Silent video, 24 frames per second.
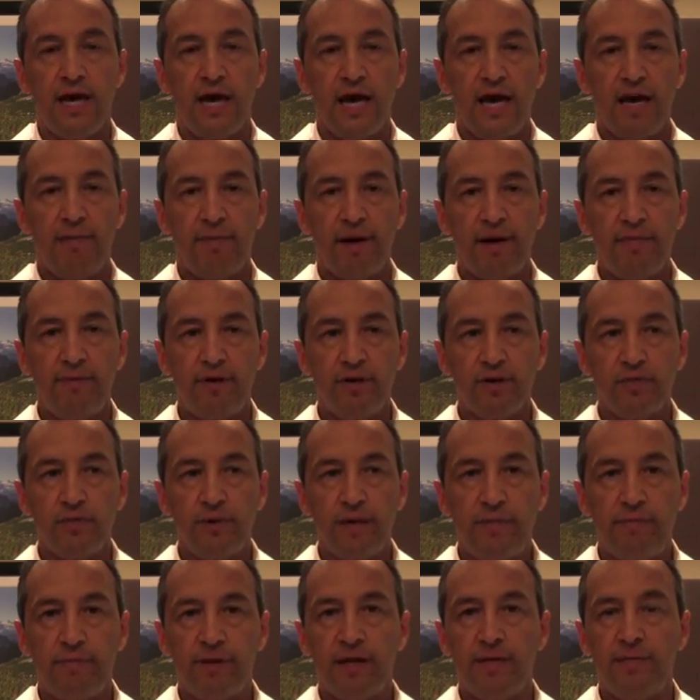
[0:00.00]
And by most
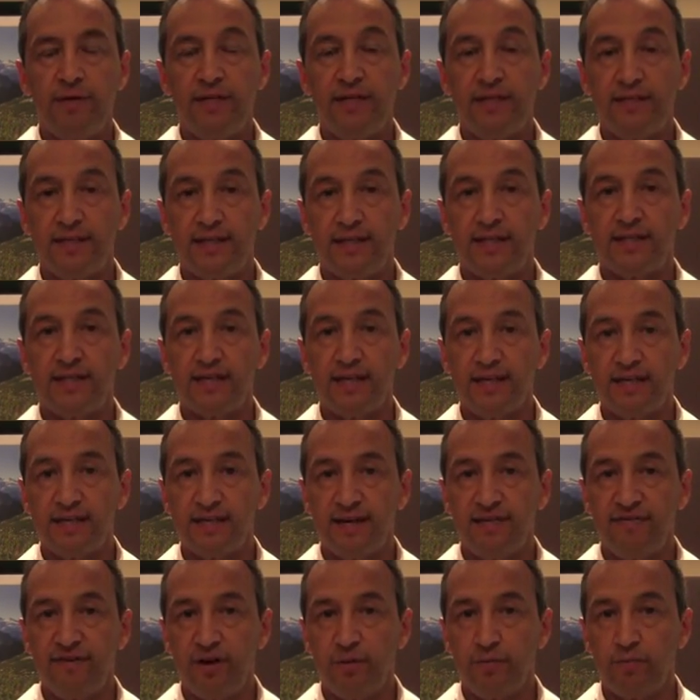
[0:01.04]
people I mean 60 to
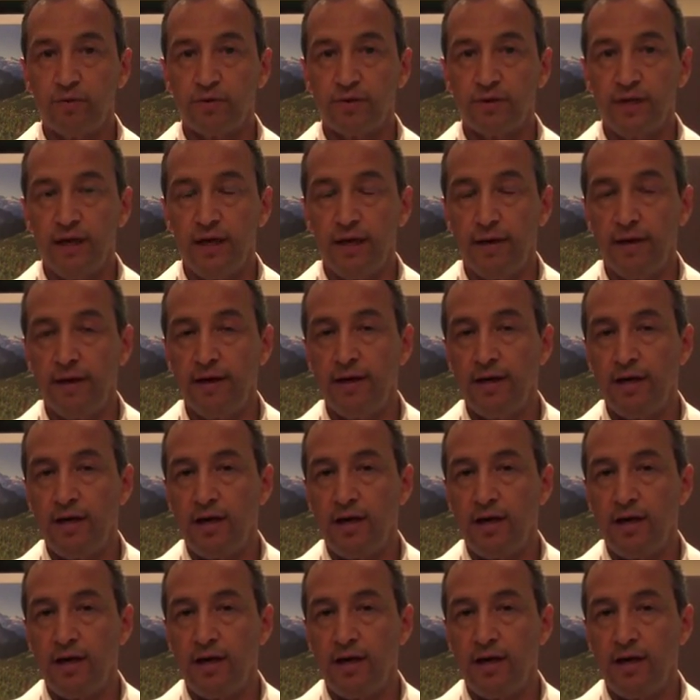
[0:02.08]
70%.